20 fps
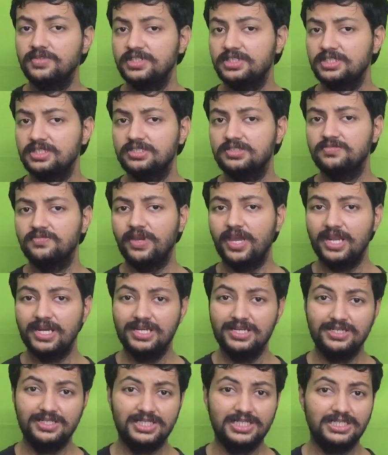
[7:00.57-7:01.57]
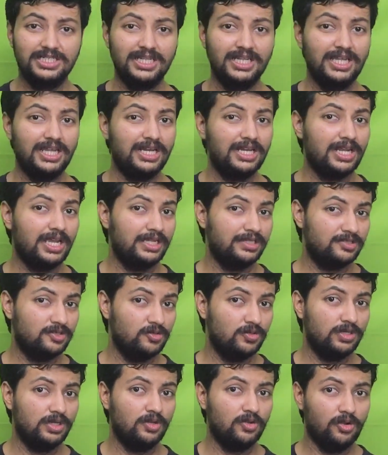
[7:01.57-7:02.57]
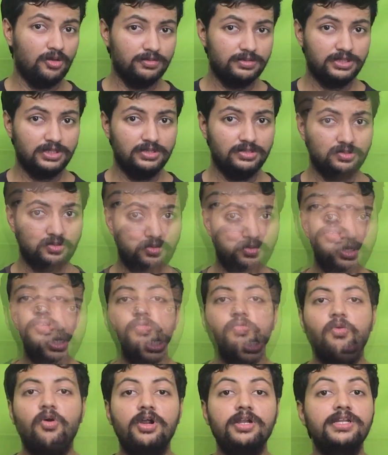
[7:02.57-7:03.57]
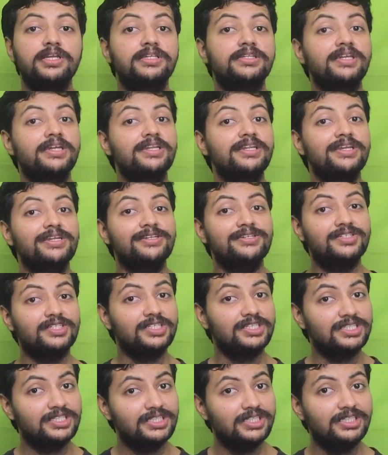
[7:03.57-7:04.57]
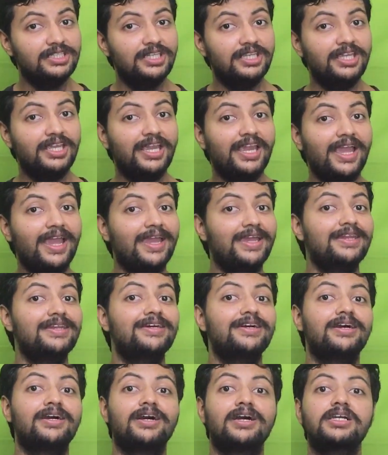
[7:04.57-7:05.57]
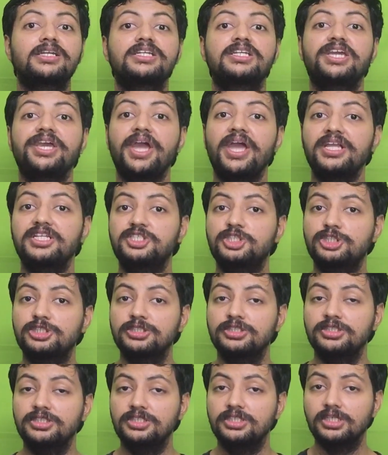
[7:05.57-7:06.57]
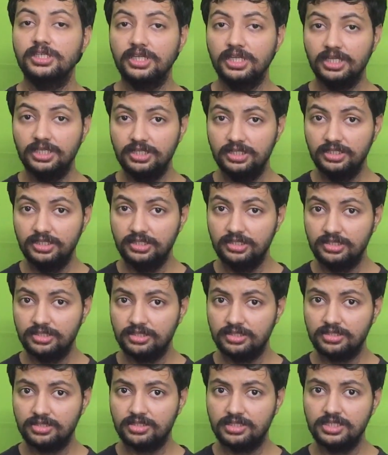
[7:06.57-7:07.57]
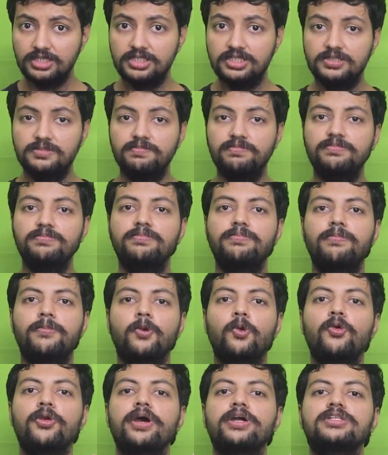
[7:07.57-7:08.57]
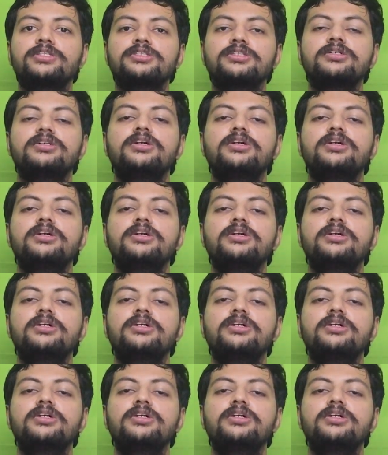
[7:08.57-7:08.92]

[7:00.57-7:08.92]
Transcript: which is very interesting and nice looking option. So, what is an interesting thing and catch in this product?